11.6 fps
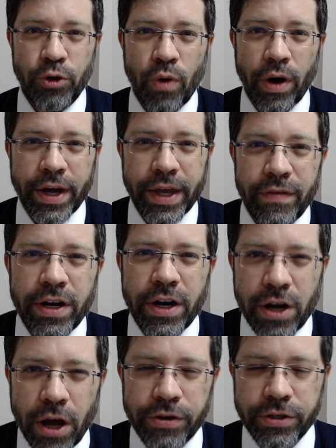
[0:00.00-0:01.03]
you are given
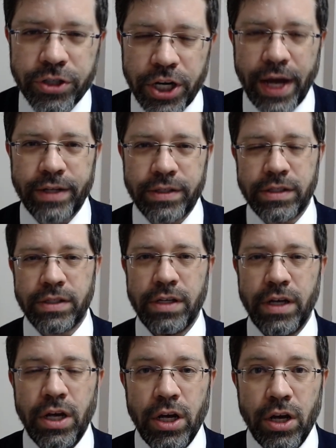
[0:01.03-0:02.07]
another chance,
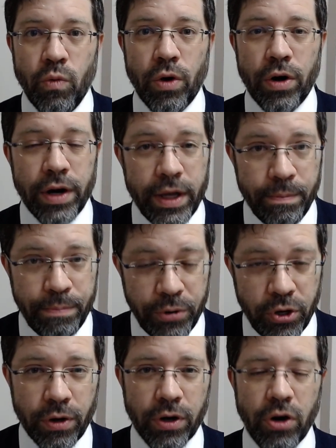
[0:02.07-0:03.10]
were
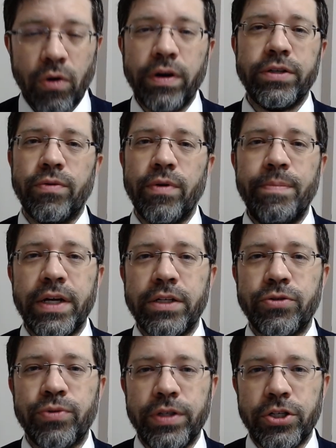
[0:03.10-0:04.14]
impure according to rabbinic
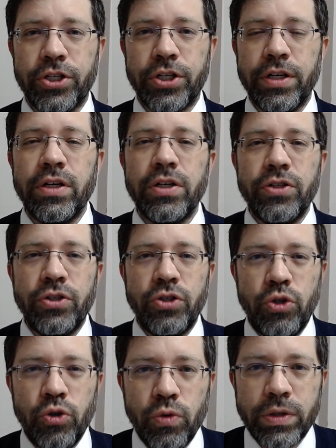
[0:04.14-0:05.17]
tradition
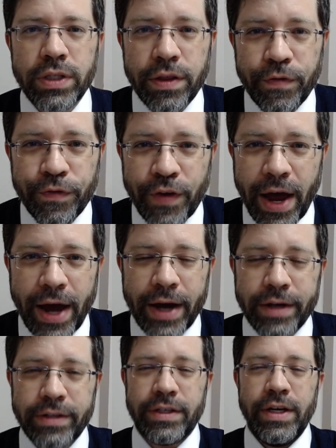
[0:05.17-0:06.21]
due to the
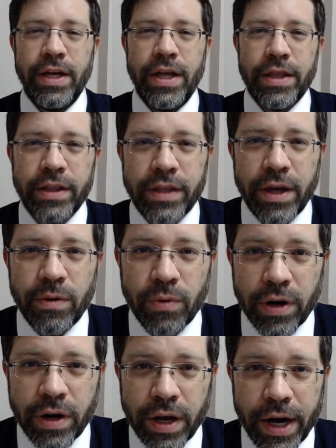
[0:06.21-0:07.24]
fact that they were
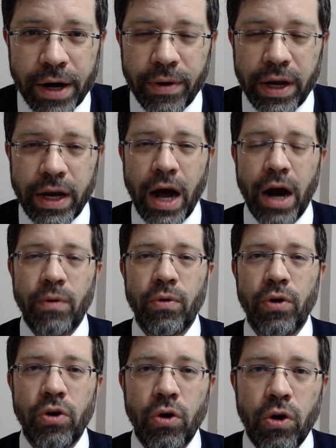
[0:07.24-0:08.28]
carrying
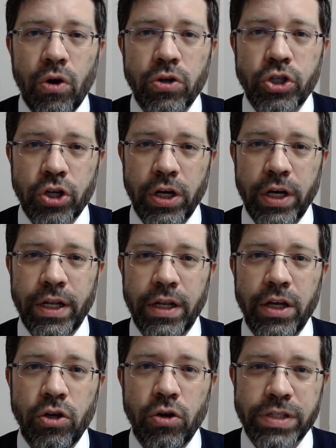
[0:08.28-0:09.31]
Arono Shel
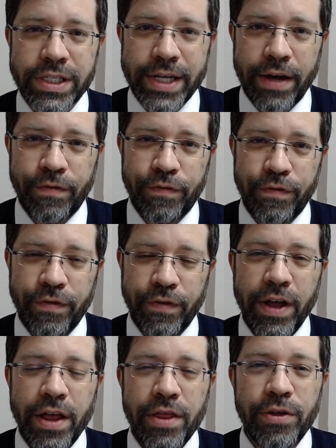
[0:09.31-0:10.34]
Yosef,
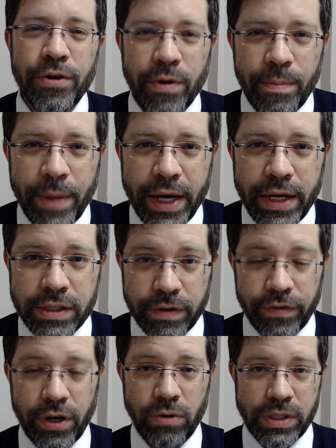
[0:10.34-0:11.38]
the remains of
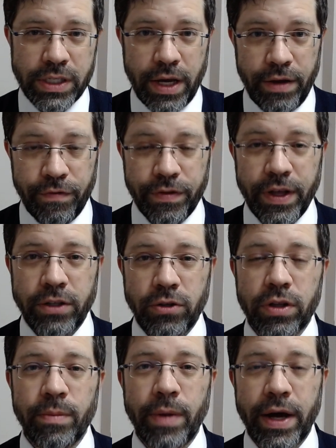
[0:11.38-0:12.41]
Yosef. They
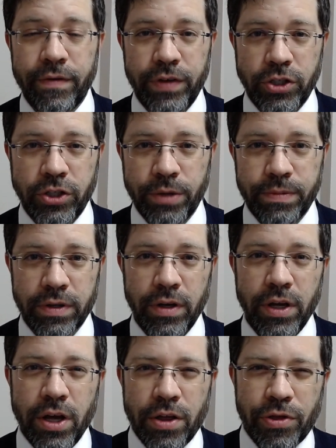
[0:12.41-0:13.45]
took them out of Egypt.
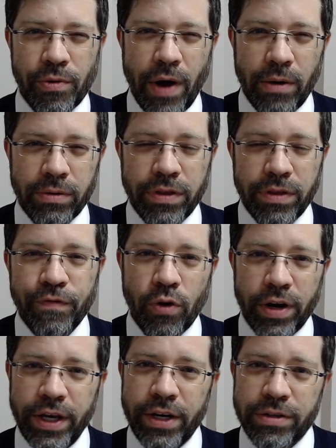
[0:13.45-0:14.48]
Throughout the
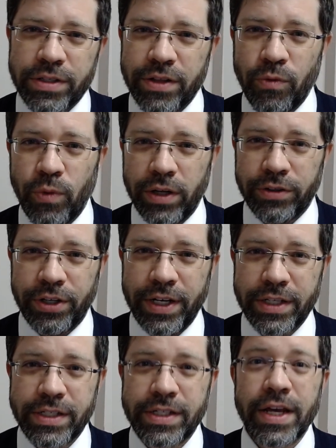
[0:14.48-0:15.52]
40 years in the
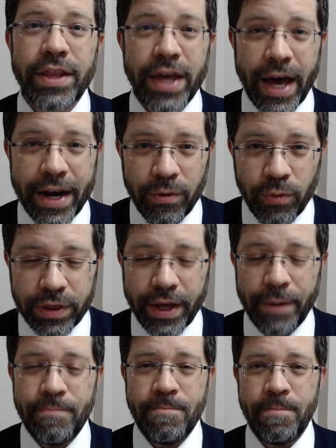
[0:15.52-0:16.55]
wilderness, they had it with
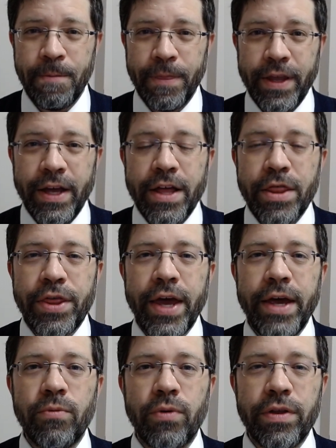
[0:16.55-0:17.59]
them.
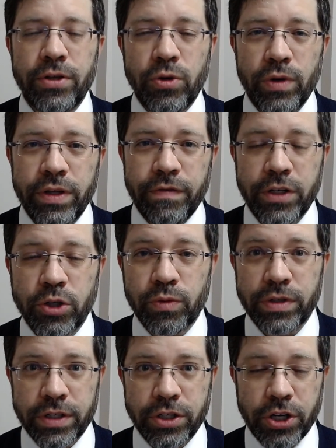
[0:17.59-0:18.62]
They were the two
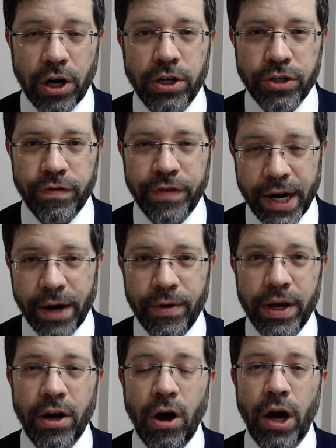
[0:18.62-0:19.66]
individuals in charge of
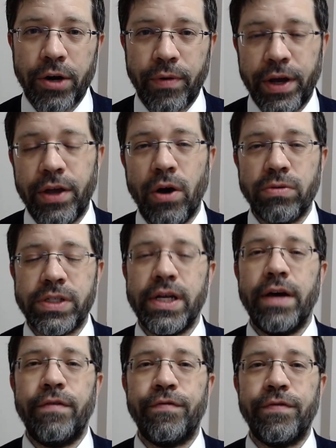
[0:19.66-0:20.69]
carrying and honoring
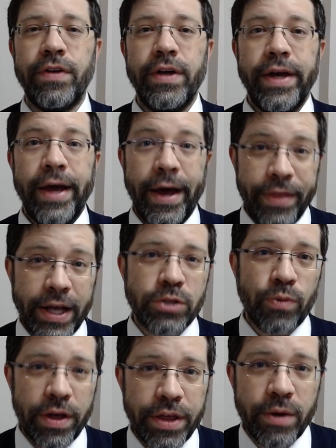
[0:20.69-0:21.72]
Yosef and that's
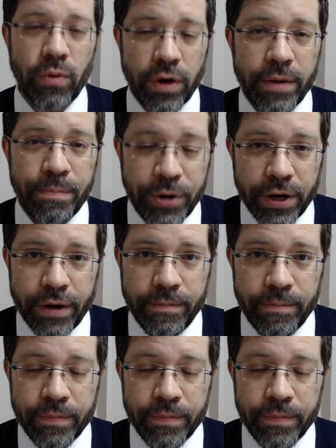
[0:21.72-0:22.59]
why they were impure.